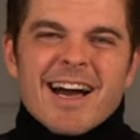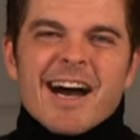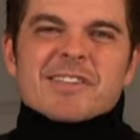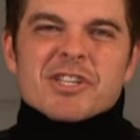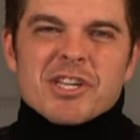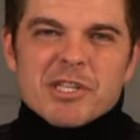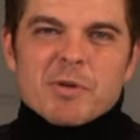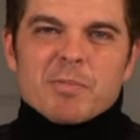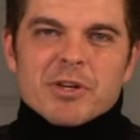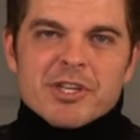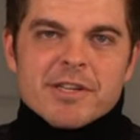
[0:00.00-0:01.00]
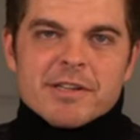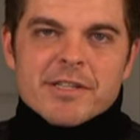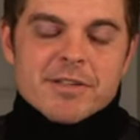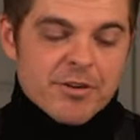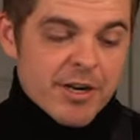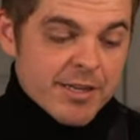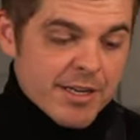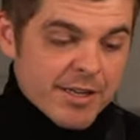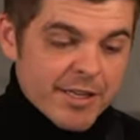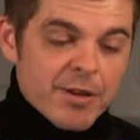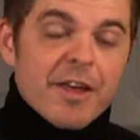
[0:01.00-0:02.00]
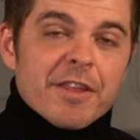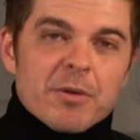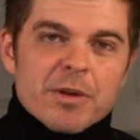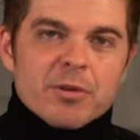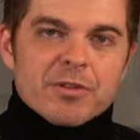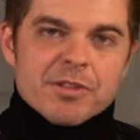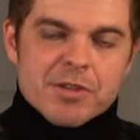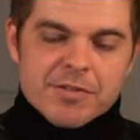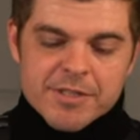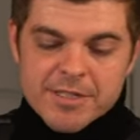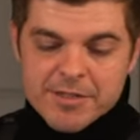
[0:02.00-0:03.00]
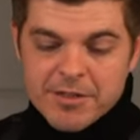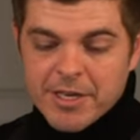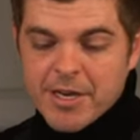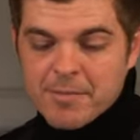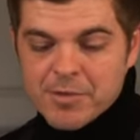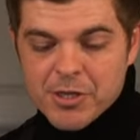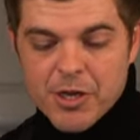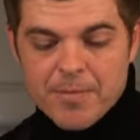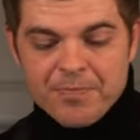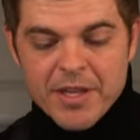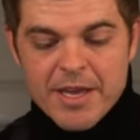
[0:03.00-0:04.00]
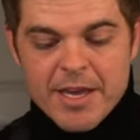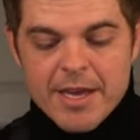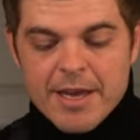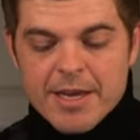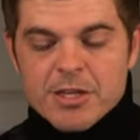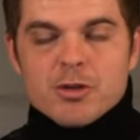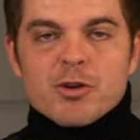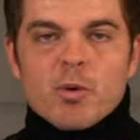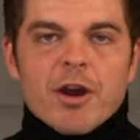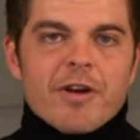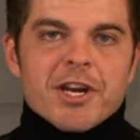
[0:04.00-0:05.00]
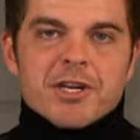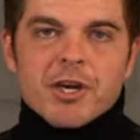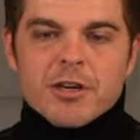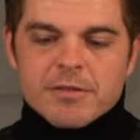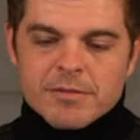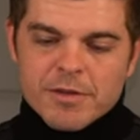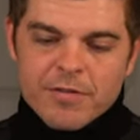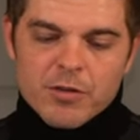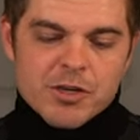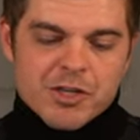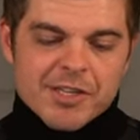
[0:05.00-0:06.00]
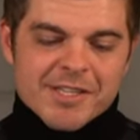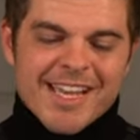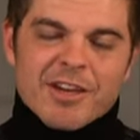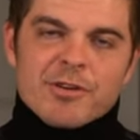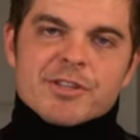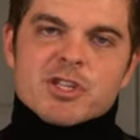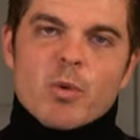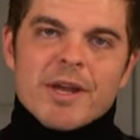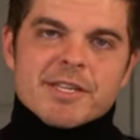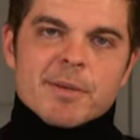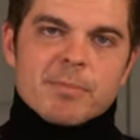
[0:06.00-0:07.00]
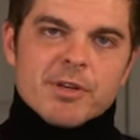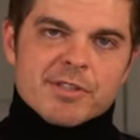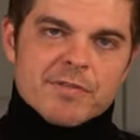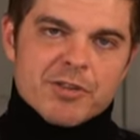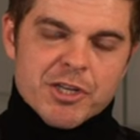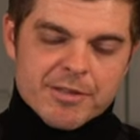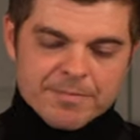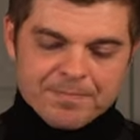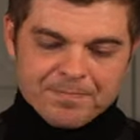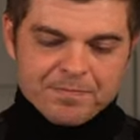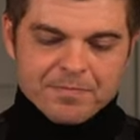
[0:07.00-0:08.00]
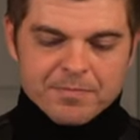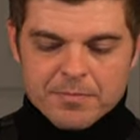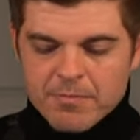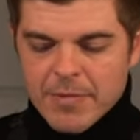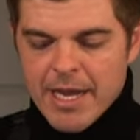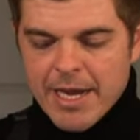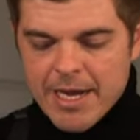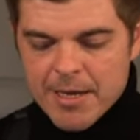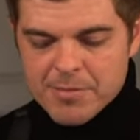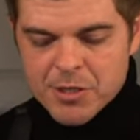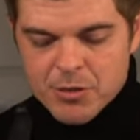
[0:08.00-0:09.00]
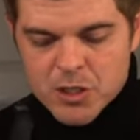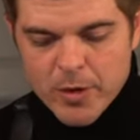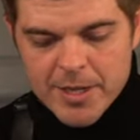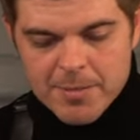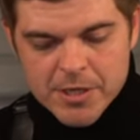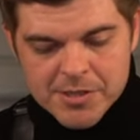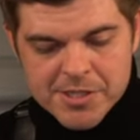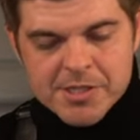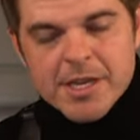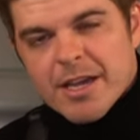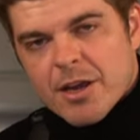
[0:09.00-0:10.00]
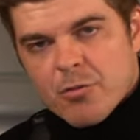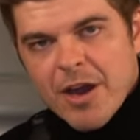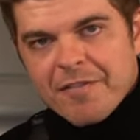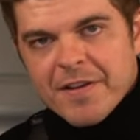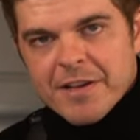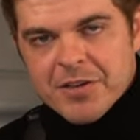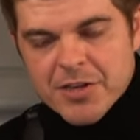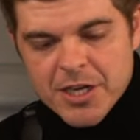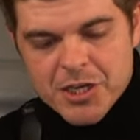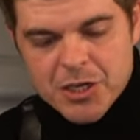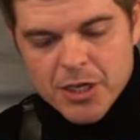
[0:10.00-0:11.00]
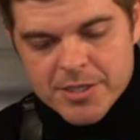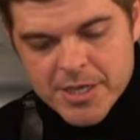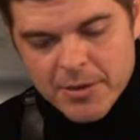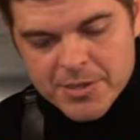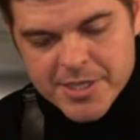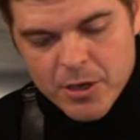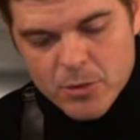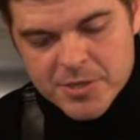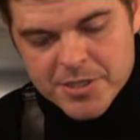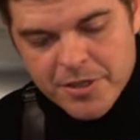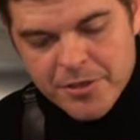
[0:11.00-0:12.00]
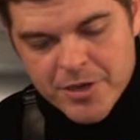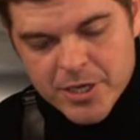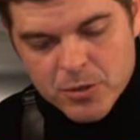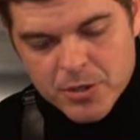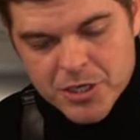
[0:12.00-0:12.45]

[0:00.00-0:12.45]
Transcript: I suggest we put gin in it. All right, I think I think we all deserve it. Okay, so two to one ratio for your gin secco, It's 20 mils of gin. Um, so your 20 mils, roughly a, a shot. I would say almost a three quarter